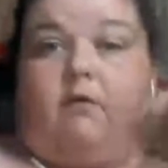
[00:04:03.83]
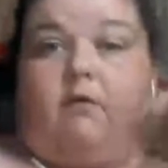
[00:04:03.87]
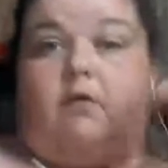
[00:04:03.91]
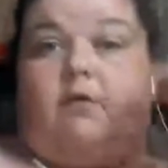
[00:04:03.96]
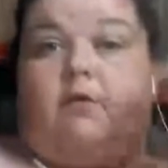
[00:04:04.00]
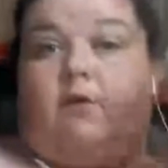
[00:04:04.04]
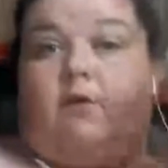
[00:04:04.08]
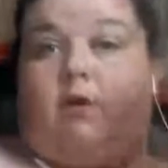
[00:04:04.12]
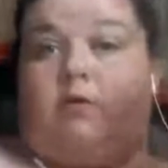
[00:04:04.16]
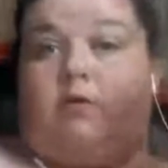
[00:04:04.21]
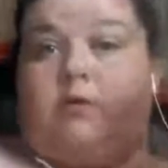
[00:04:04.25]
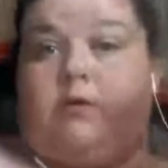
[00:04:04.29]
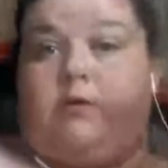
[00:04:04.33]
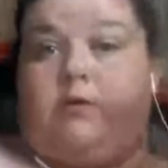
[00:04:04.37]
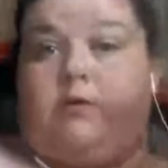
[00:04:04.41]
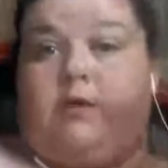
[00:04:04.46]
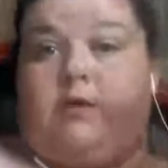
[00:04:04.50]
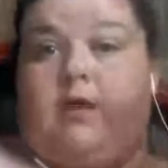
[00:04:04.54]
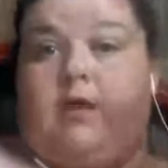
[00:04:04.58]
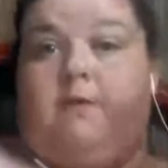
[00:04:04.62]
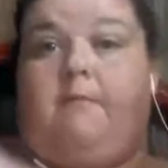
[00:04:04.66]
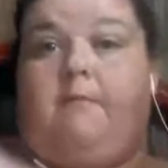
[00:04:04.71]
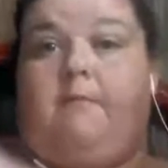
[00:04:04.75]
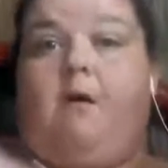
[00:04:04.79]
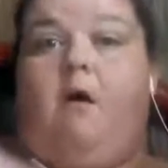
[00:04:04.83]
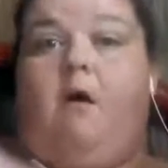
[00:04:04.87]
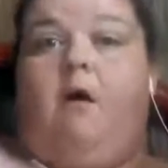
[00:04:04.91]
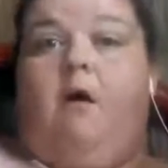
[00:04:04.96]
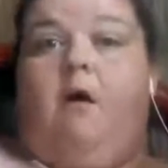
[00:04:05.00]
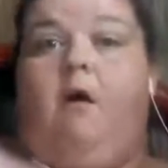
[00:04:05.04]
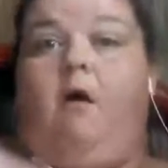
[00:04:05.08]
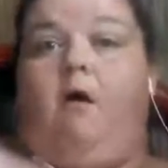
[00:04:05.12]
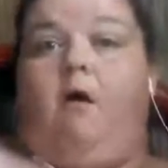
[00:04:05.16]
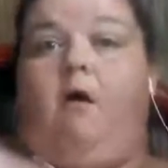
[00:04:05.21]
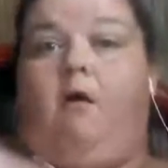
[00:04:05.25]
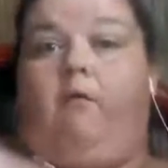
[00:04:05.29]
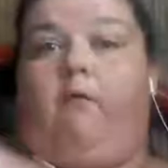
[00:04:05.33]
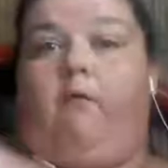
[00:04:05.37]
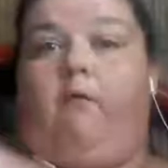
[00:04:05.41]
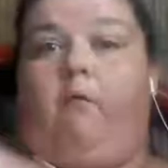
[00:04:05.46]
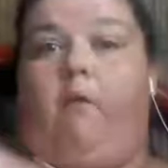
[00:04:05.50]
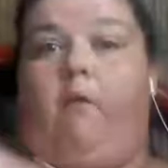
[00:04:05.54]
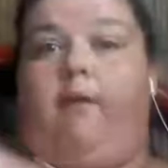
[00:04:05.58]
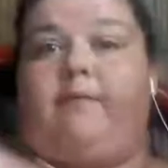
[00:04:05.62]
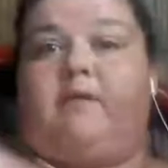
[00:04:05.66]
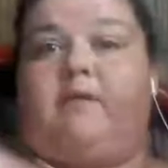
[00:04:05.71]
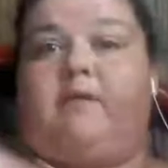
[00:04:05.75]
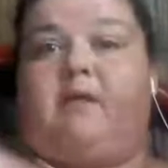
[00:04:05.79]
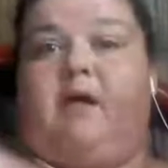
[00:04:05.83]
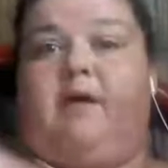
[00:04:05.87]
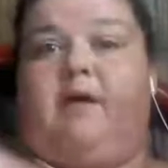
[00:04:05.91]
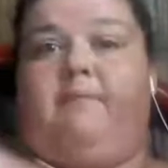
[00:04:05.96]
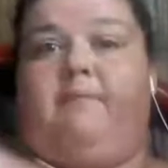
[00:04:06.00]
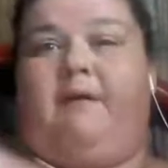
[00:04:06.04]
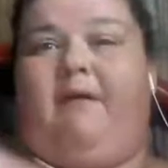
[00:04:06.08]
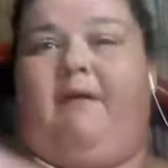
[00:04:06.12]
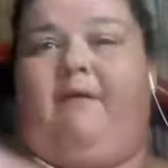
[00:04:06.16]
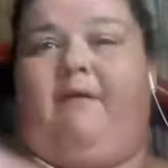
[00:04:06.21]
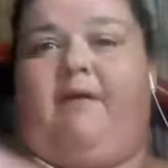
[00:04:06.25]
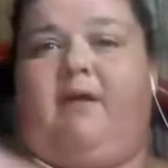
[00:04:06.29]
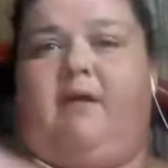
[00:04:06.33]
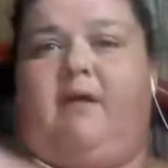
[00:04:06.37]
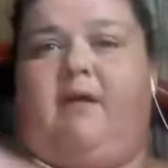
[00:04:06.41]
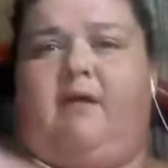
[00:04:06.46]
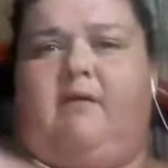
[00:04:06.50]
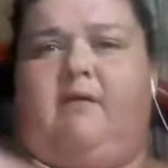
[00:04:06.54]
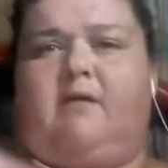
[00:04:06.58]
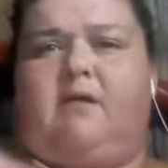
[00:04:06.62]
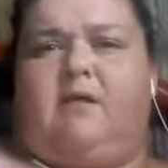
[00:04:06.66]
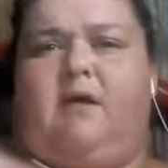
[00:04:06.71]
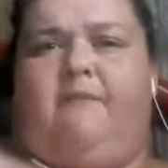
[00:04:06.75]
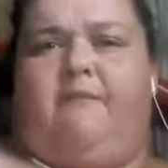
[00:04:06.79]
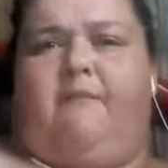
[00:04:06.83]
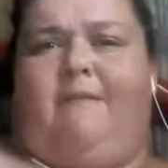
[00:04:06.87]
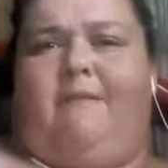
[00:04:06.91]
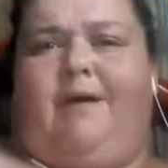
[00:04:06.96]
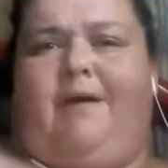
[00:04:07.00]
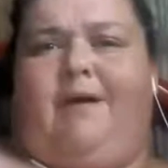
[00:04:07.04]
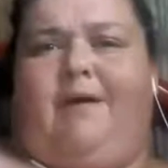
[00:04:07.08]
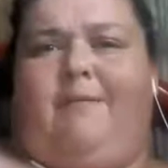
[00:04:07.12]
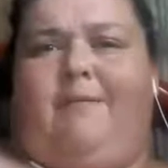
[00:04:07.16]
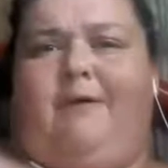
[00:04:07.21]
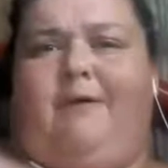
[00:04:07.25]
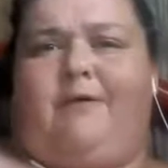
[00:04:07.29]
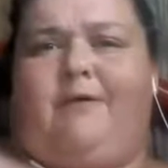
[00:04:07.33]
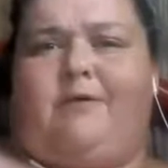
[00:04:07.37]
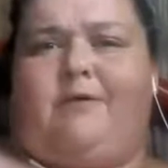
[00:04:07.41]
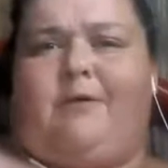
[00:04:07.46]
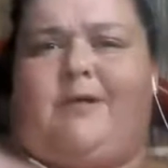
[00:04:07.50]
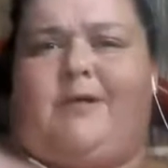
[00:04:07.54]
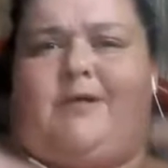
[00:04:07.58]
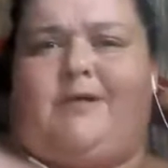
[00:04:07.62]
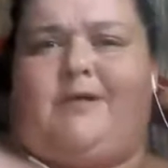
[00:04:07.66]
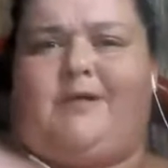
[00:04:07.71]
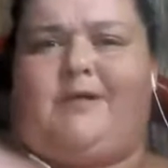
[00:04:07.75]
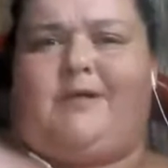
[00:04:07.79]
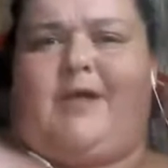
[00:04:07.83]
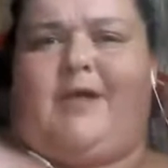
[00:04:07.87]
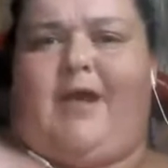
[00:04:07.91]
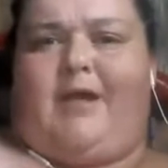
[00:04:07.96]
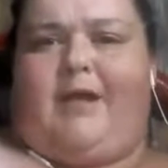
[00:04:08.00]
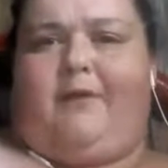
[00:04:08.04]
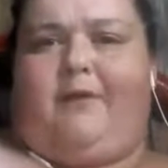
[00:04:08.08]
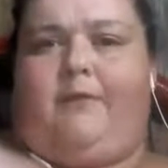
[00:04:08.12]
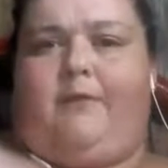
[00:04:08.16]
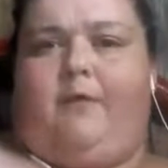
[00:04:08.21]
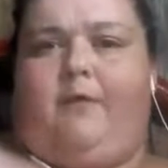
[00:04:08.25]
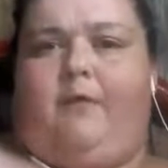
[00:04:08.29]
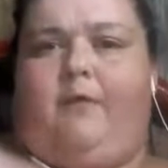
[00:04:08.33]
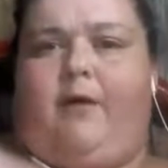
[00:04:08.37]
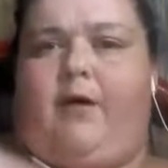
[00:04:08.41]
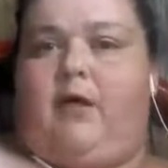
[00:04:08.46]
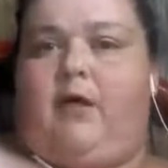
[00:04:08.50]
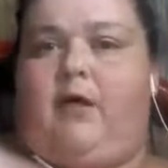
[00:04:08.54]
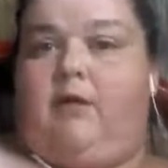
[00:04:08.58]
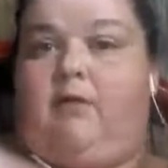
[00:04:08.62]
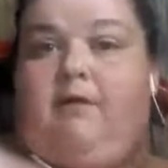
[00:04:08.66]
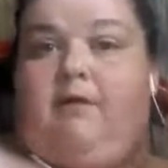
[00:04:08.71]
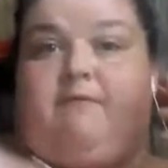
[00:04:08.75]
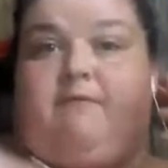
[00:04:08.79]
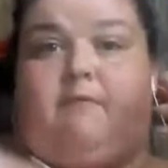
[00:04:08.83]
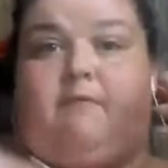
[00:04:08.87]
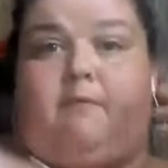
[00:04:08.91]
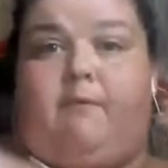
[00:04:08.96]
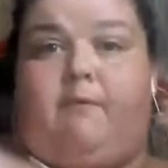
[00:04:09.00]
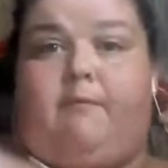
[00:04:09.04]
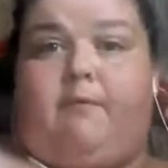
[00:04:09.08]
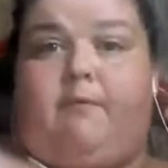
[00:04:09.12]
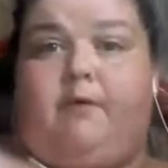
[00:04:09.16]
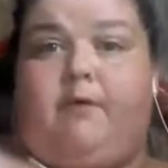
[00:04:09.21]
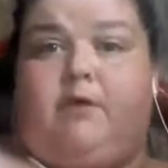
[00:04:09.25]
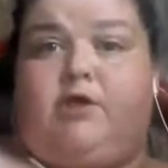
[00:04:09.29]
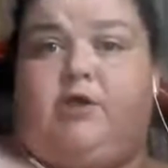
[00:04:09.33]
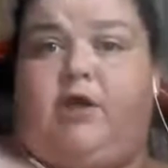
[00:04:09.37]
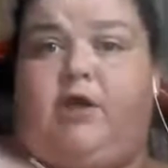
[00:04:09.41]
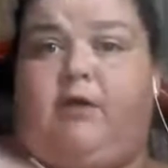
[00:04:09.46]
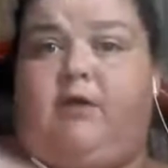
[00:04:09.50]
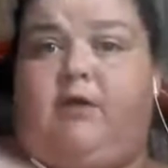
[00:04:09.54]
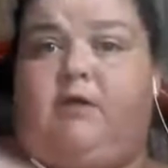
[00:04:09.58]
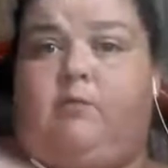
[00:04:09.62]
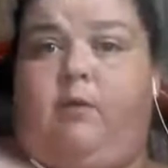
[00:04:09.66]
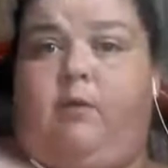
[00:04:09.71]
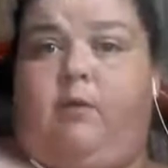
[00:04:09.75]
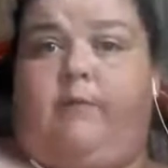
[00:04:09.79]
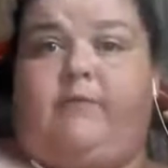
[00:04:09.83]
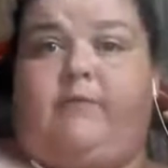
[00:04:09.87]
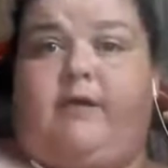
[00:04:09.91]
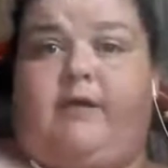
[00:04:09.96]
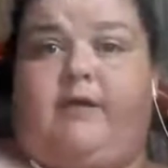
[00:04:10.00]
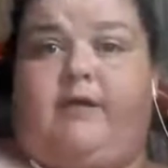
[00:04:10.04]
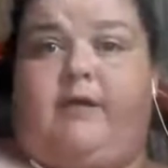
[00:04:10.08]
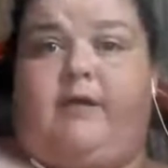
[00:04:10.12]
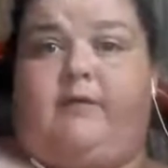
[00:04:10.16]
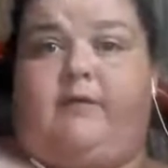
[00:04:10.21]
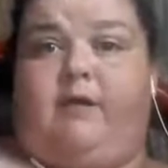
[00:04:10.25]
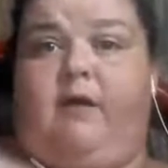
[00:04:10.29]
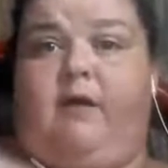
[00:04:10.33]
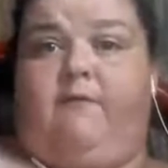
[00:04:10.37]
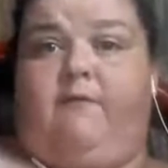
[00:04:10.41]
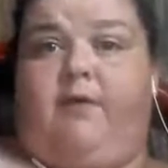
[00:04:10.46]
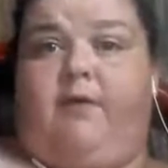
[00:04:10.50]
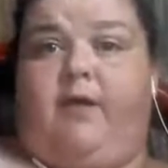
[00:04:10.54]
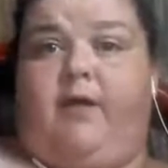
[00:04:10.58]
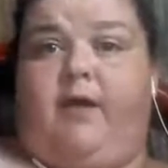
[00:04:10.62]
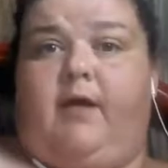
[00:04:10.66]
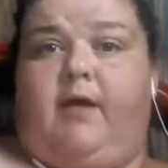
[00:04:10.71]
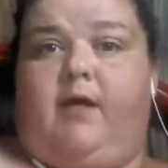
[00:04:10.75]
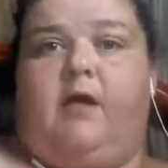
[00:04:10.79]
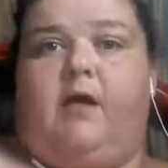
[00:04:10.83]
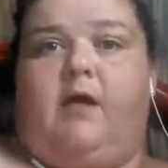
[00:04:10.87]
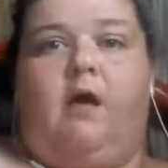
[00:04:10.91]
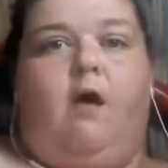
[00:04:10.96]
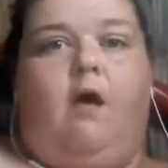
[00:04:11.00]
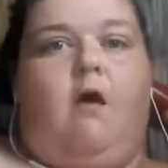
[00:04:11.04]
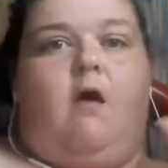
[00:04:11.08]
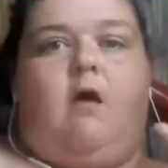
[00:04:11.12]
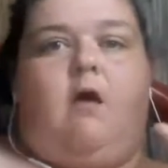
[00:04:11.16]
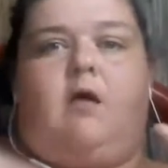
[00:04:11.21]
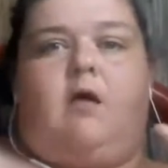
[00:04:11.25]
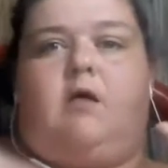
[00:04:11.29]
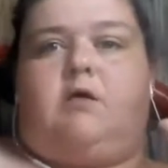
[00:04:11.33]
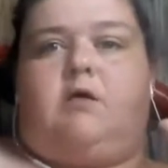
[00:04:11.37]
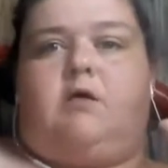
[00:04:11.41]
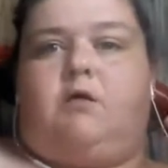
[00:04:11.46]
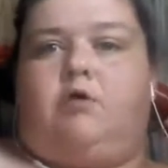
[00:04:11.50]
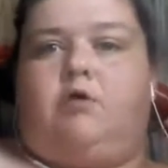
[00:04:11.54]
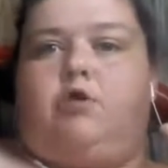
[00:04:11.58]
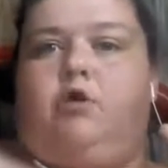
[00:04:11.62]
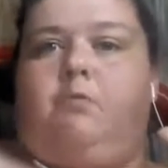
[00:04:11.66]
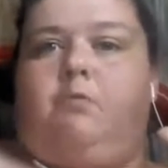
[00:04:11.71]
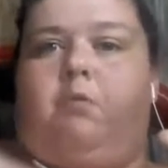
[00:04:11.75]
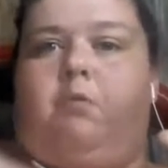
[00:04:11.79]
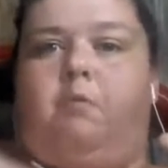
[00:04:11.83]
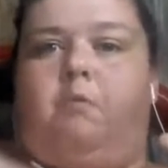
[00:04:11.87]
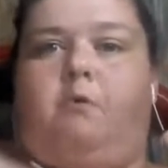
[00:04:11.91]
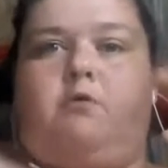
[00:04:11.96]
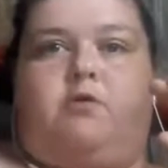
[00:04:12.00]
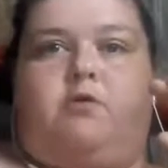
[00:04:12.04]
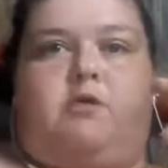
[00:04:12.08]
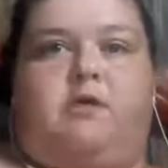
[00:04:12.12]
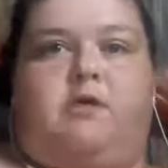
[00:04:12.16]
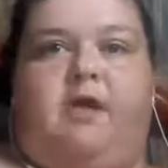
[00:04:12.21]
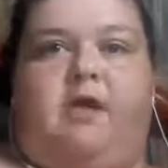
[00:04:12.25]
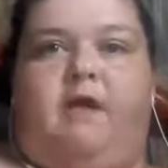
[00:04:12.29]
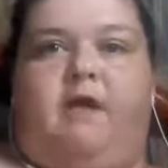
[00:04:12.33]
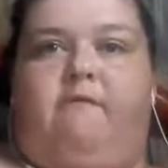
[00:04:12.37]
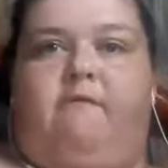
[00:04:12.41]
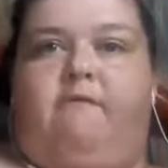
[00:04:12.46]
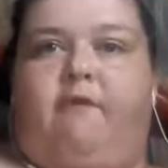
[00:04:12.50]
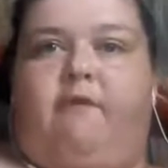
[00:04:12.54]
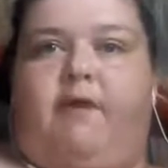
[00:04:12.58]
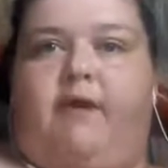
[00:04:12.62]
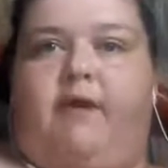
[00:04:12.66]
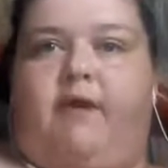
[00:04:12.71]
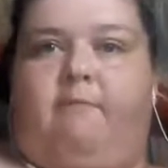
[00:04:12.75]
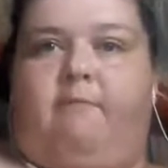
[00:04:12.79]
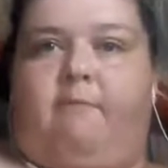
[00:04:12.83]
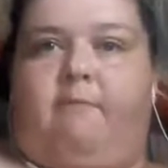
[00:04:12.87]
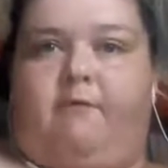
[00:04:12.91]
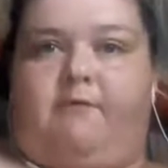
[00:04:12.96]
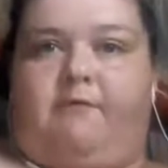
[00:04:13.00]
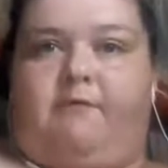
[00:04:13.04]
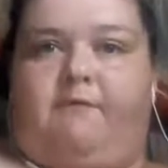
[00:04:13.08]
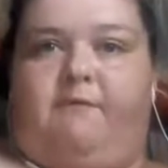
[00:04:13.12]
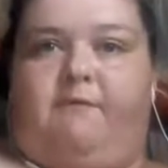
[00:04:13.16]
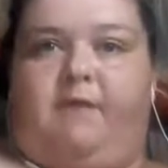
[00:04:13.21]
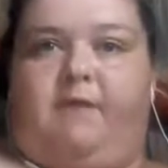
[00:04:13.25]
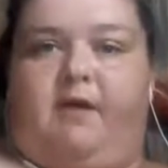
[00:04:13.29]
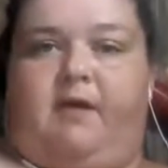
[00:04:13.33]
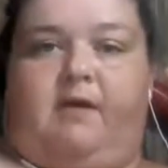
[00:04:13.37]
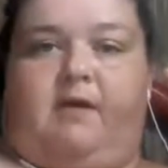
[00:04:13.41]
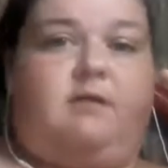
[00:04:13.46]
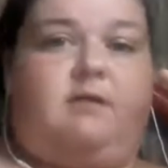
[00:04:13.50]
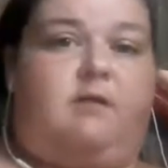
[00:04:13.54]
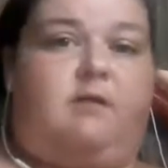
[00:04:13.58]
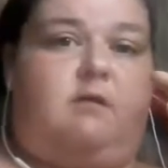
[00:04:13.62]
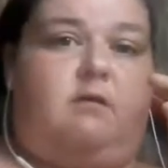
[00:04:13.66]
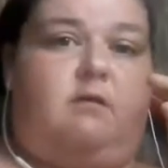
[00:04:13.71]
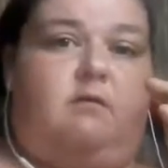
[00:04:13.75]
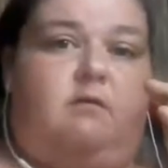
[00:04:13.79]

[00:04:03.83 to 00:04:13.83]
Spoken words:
You can also see them on the website, but I like getting the stuff in my email so I can just scan it real quick. I don't have to remember to check these websites out every day because there's new promotions every day at most of these.